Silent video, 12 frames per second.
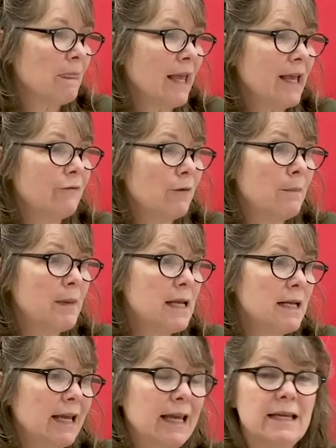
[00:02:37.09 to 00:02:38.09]
If a
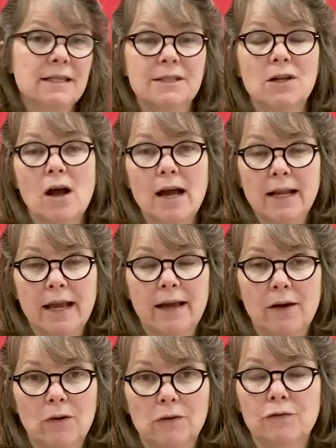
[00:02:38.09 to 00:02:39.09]
meeting is not
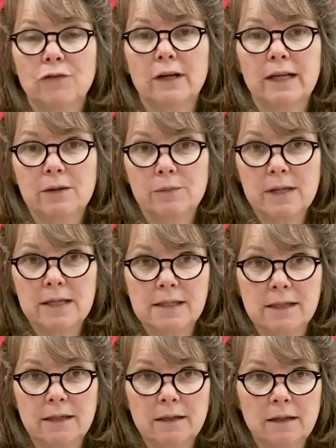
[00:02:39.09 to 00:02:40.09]
held for any
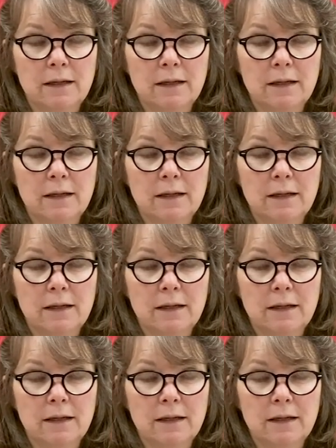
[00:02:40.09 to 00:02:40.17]
reason,